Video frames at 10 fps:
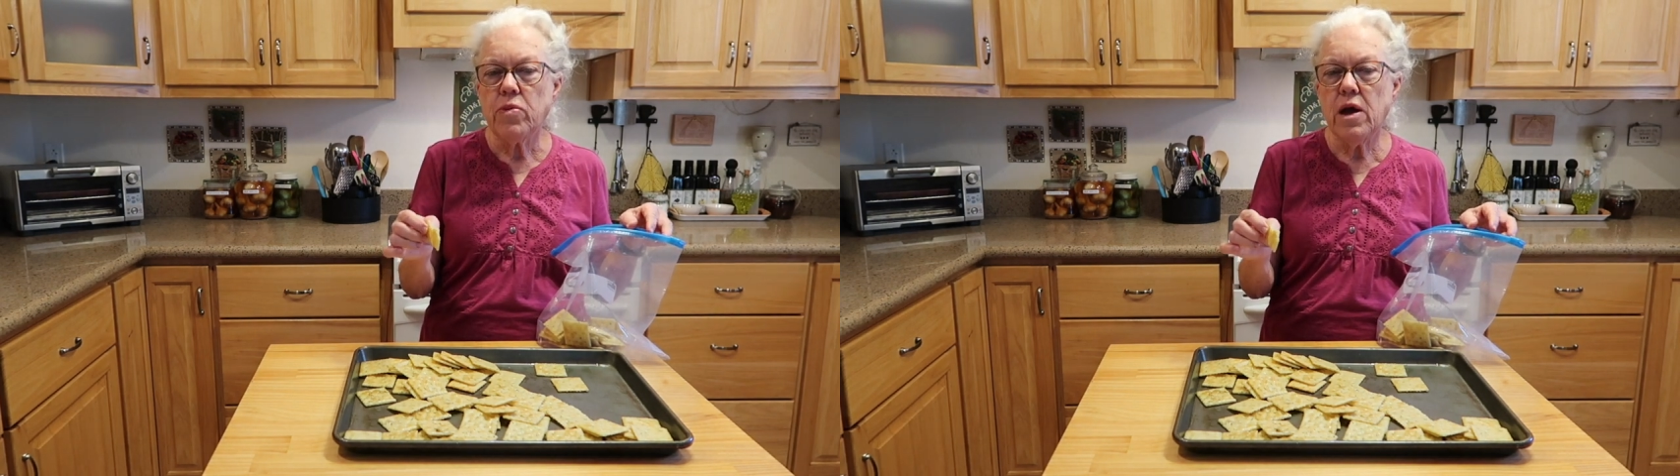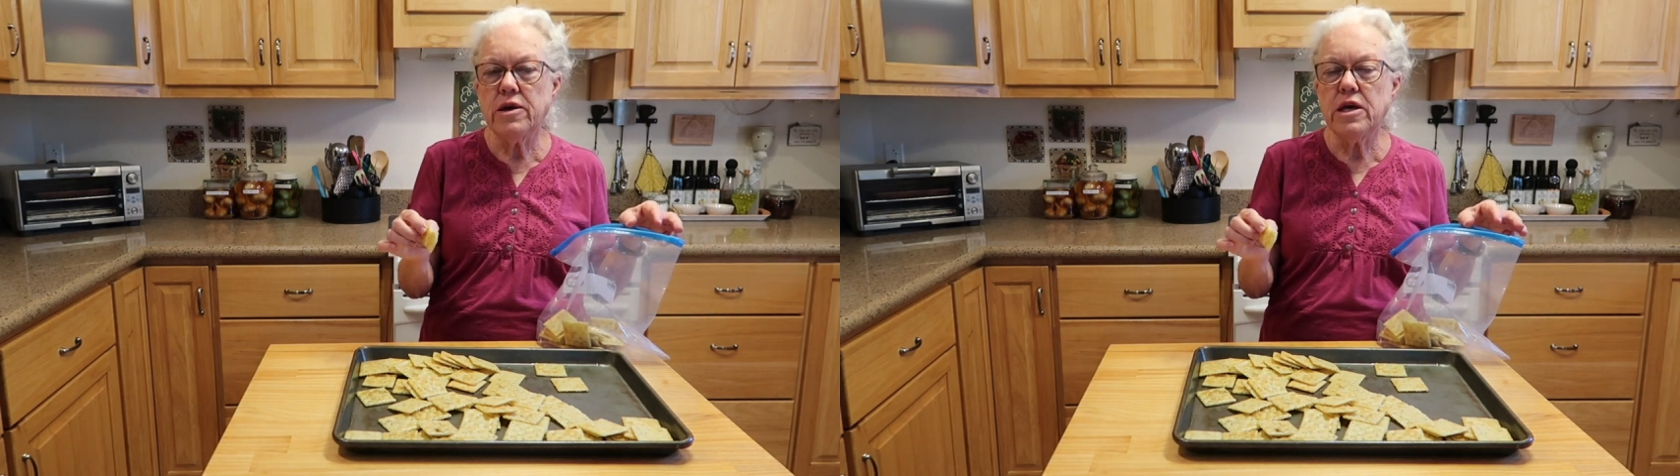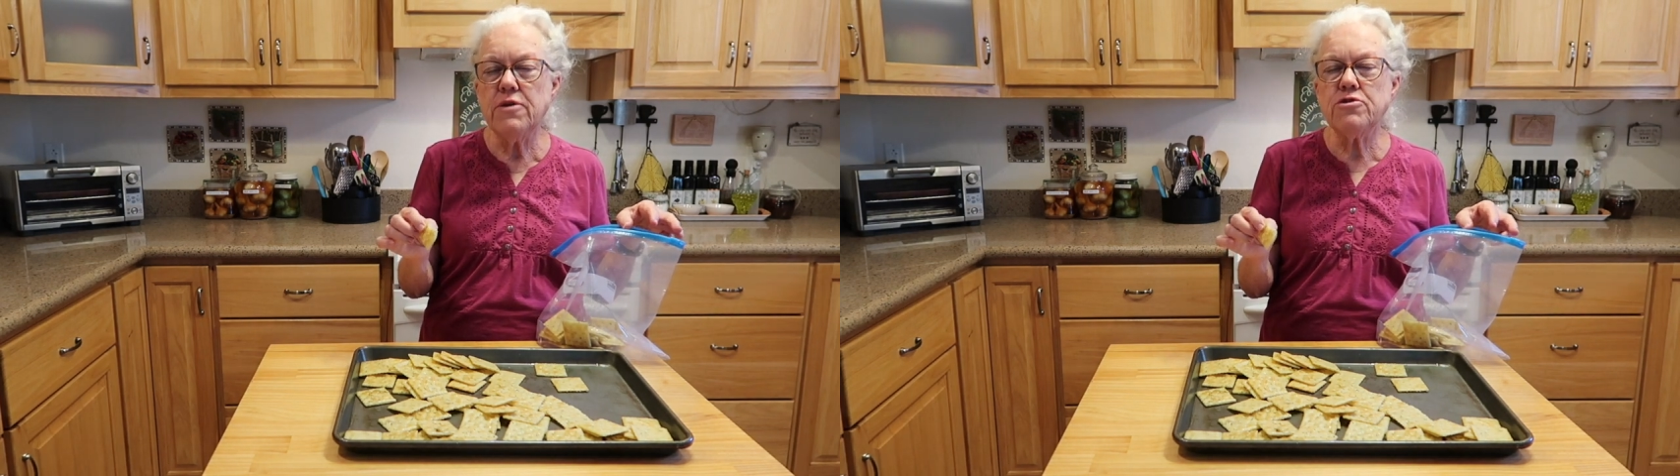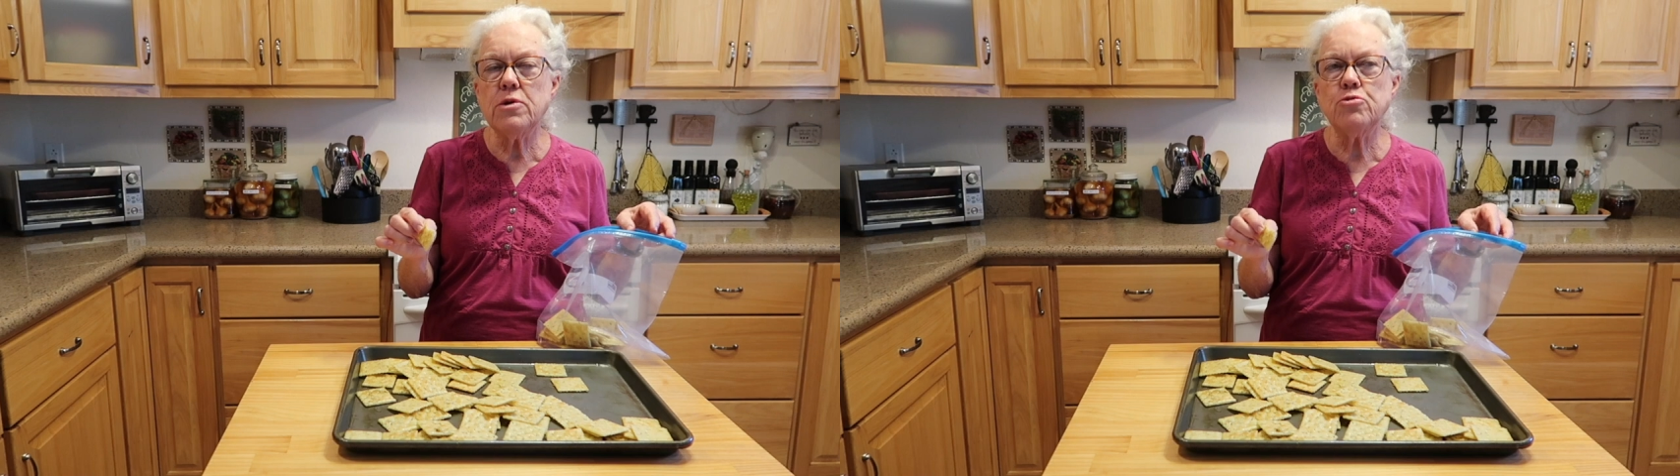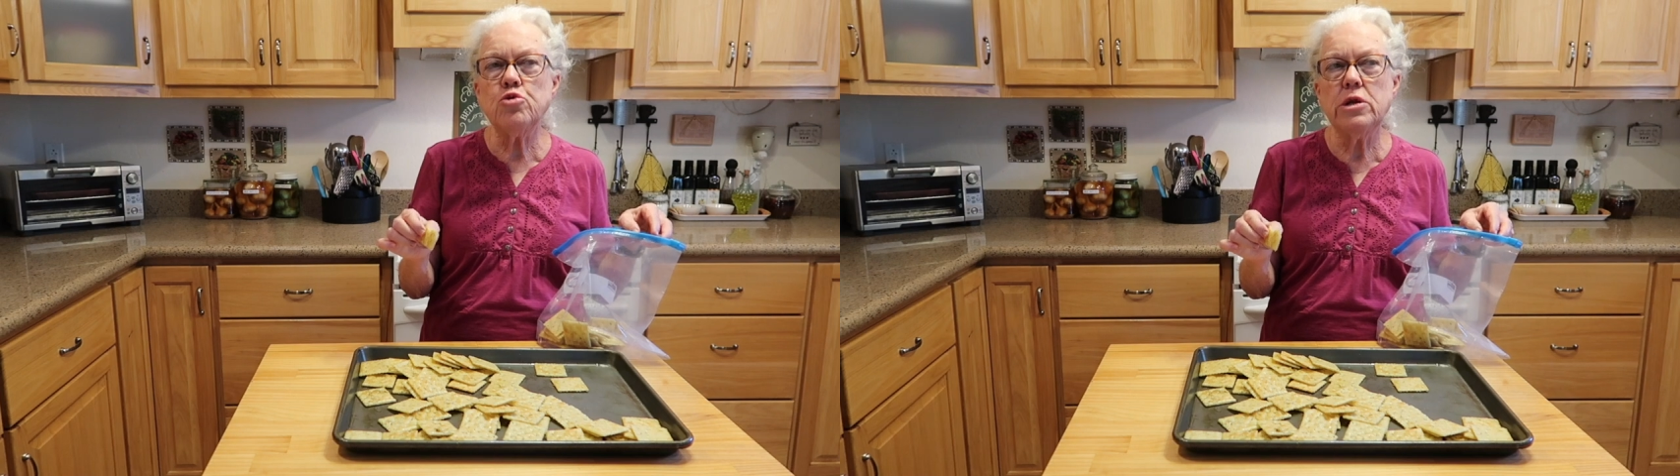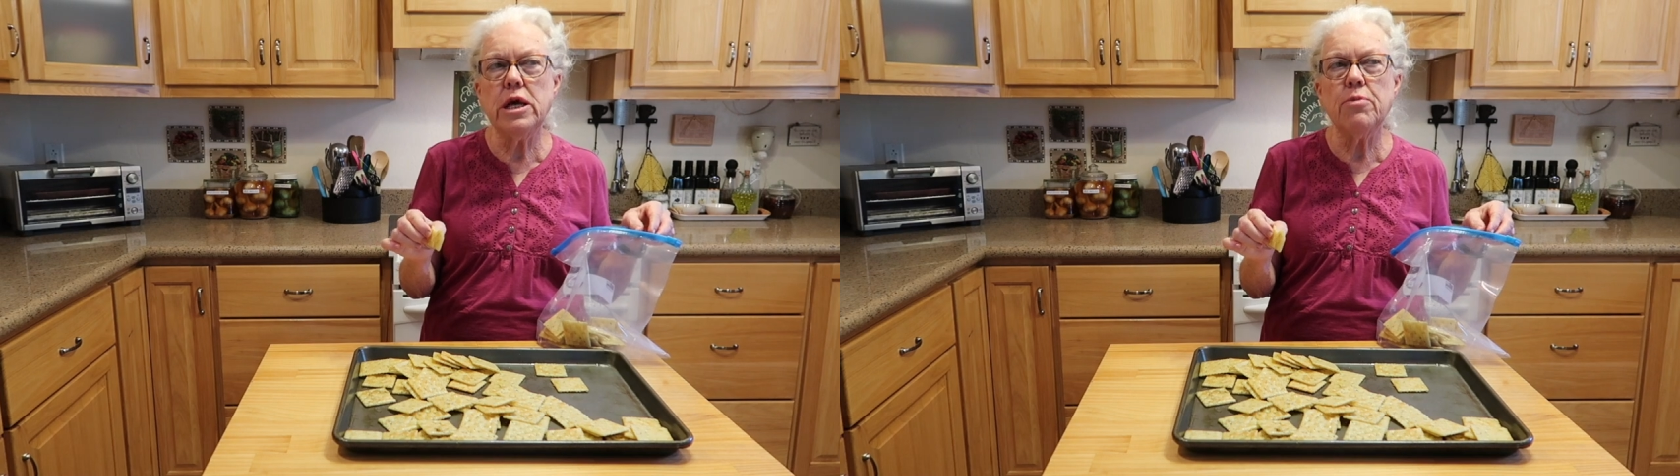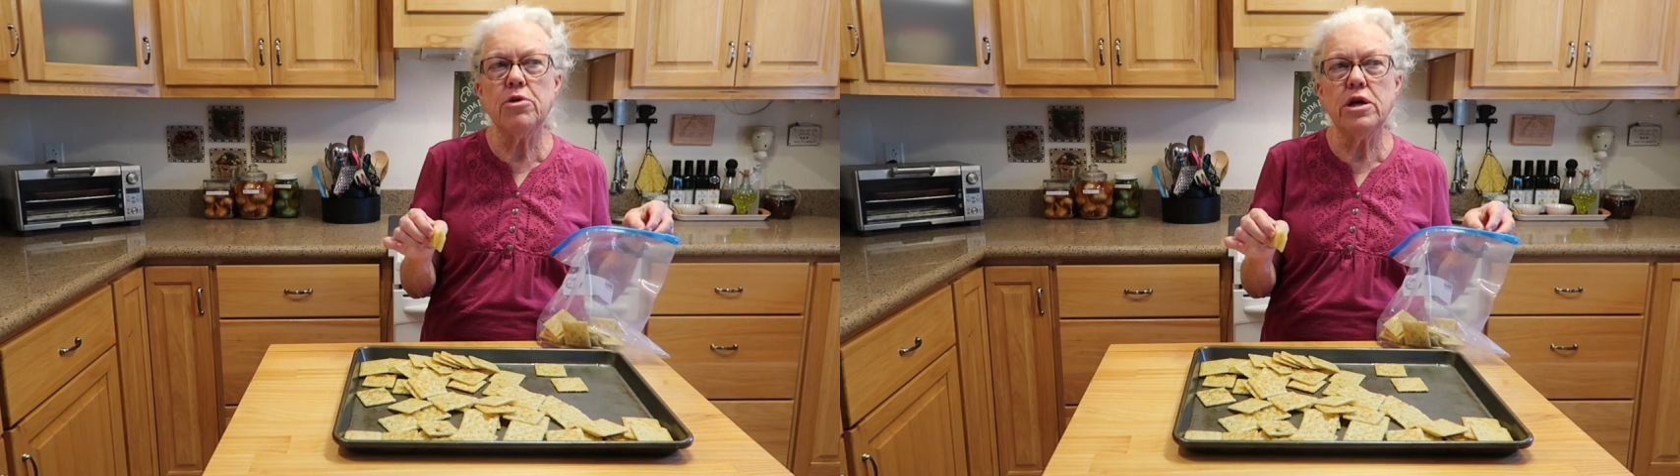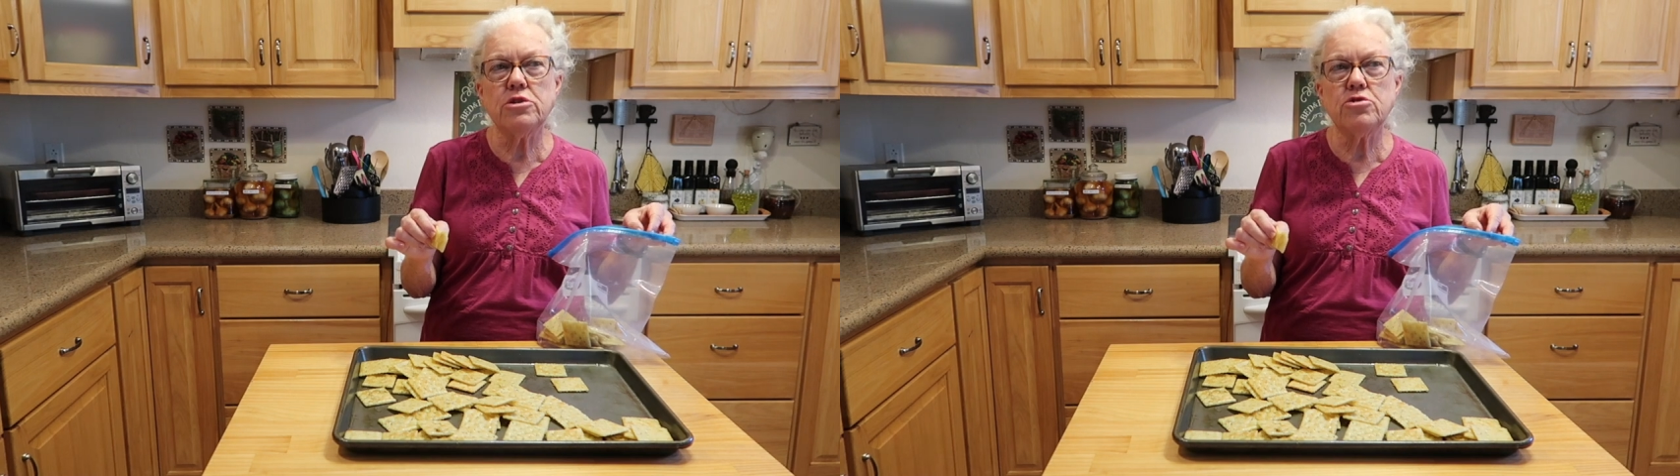I gave some to a neighbor
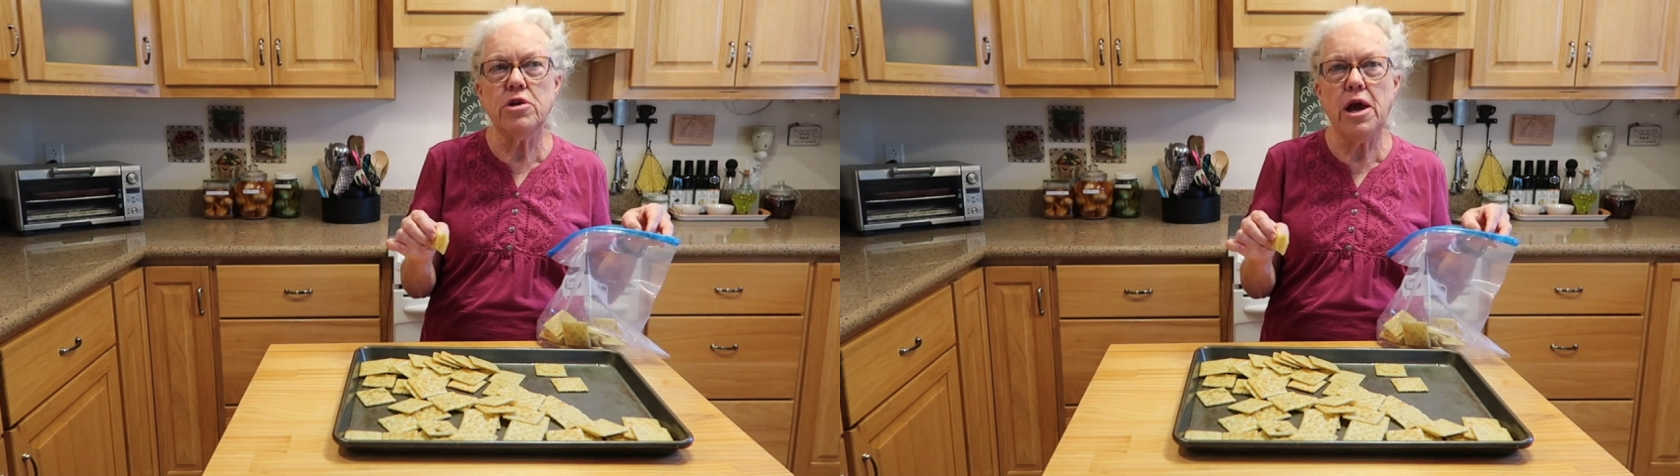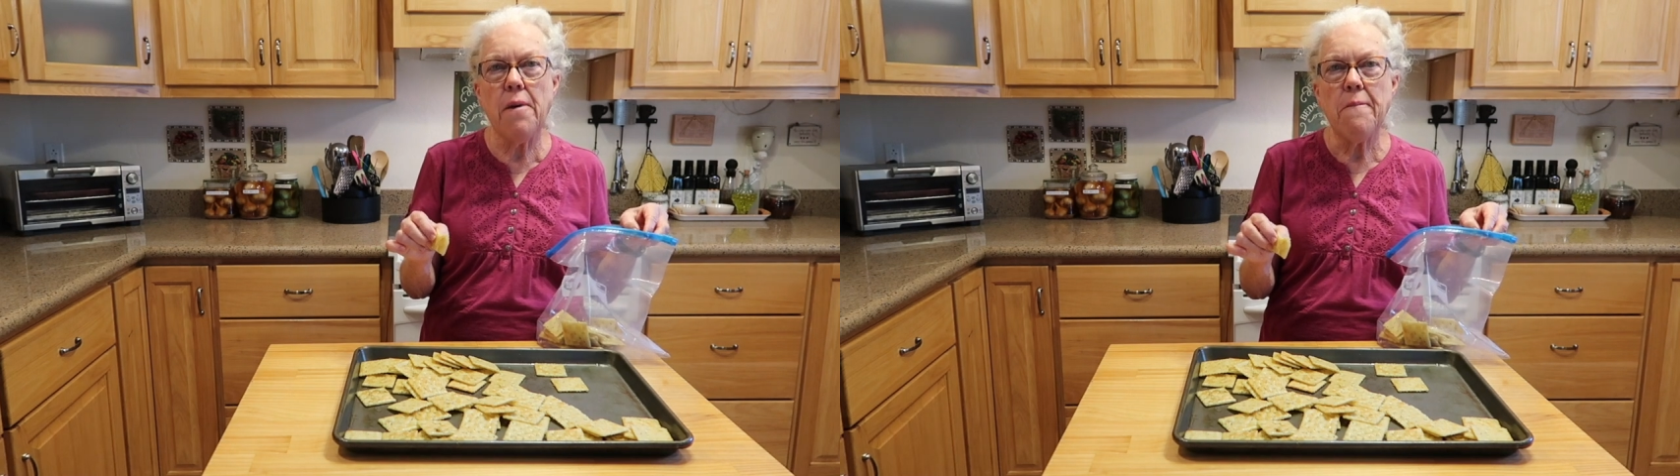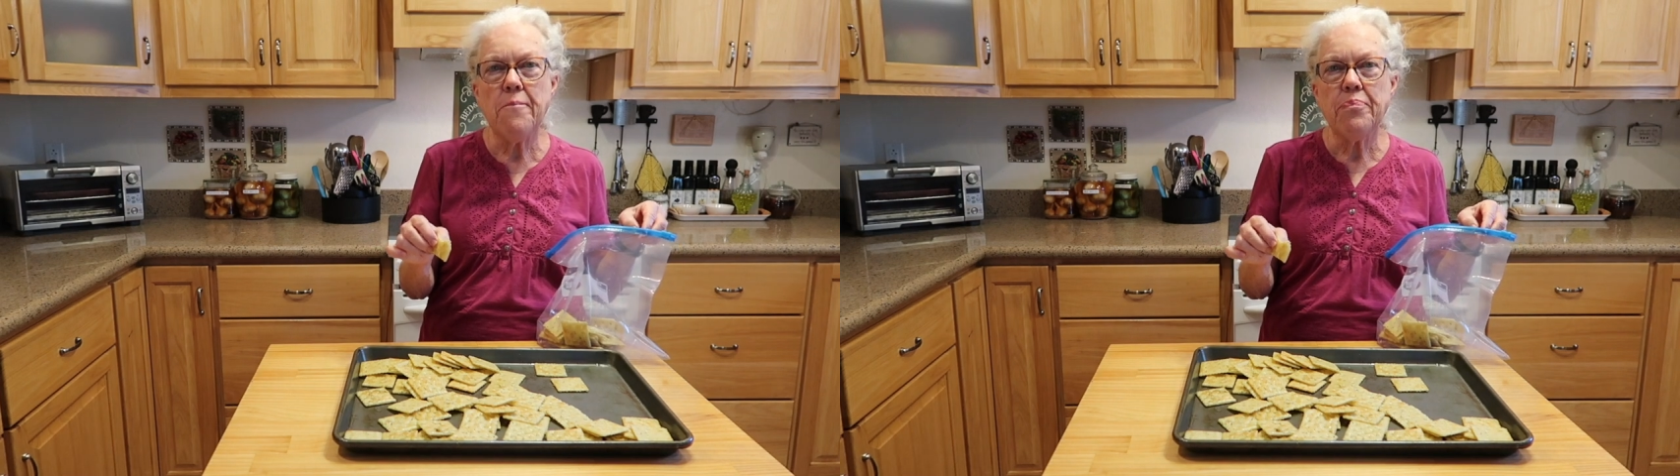yesterday,